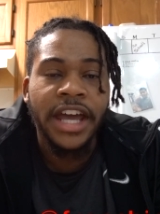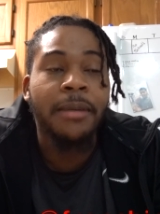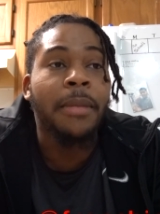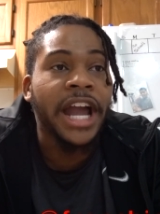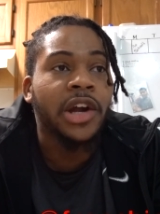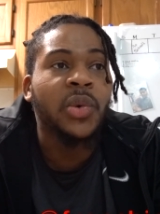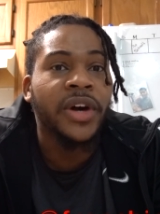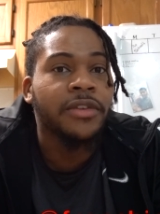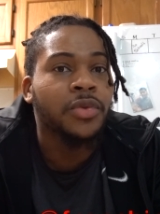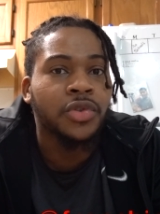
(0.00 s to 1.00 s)
And
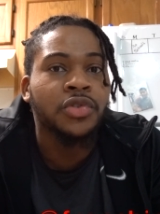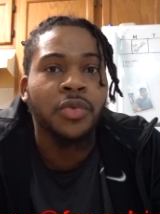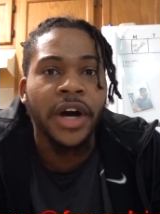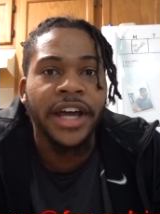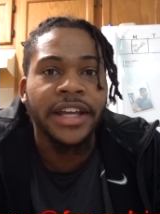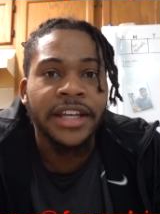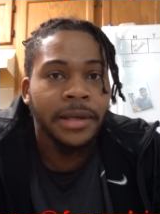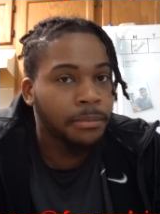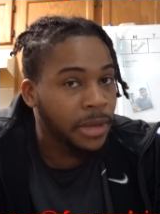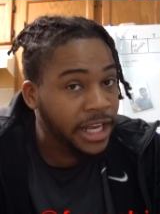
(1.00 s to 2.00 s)
microwave will do what?
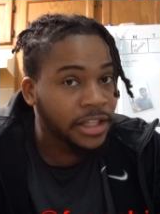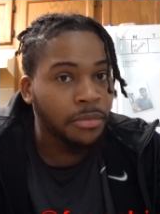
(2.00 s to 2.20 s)
Make